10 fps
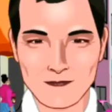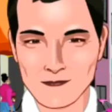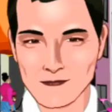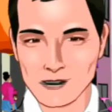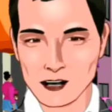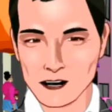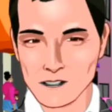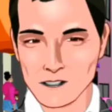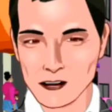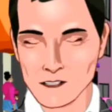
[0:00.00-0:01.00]
Drive
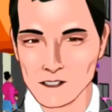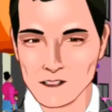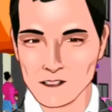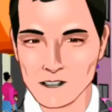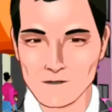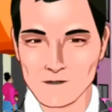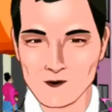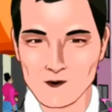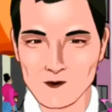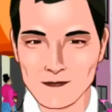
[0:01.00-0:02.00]
past the side of the road.